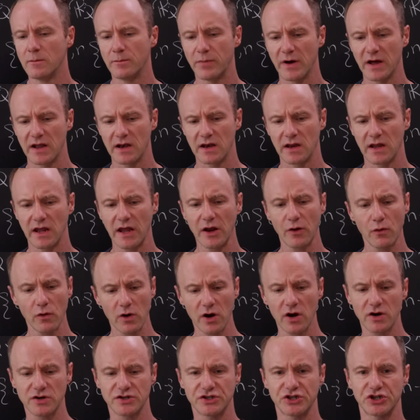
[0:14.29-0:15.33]
But in
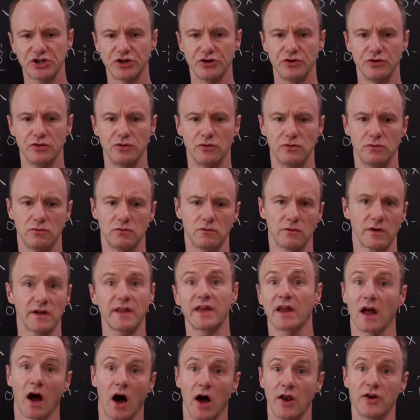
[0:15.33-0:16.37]
order to
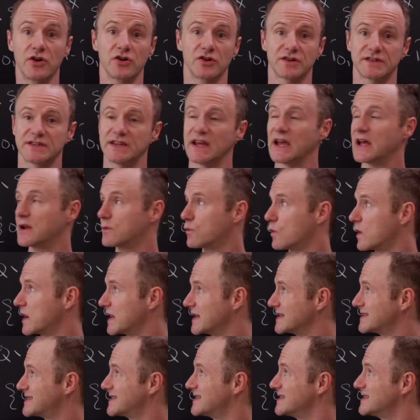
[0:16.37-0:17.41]
really understand what
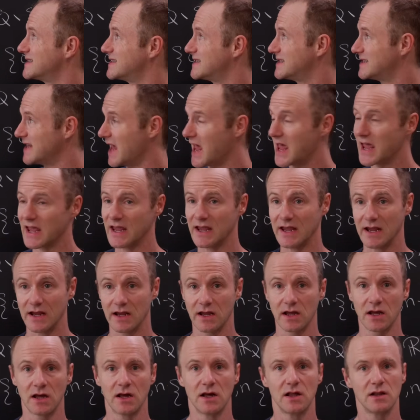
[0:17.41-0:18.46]
it's
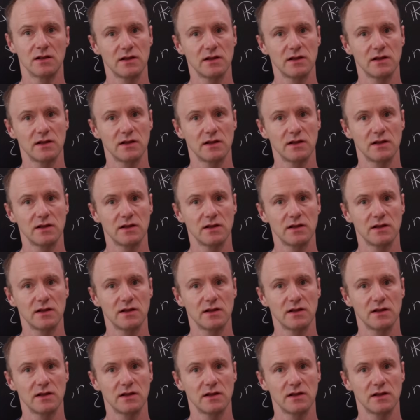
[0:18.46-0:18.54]
saying,